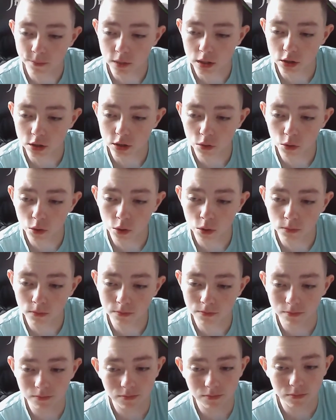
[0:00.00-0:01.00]
So
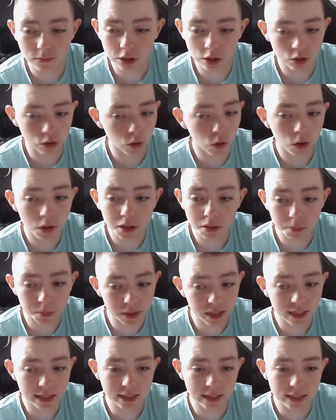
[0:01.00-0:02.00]
you're talking
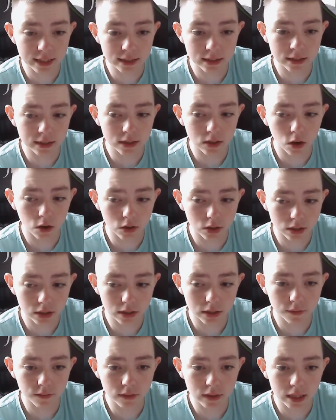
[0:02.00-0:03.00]
pre-season starts
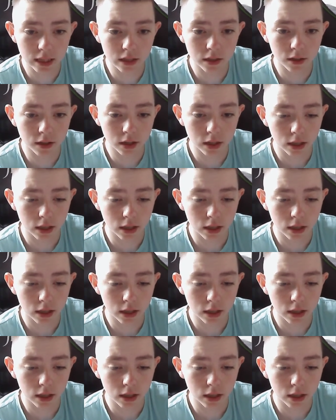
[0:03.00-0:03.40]
on the 17th.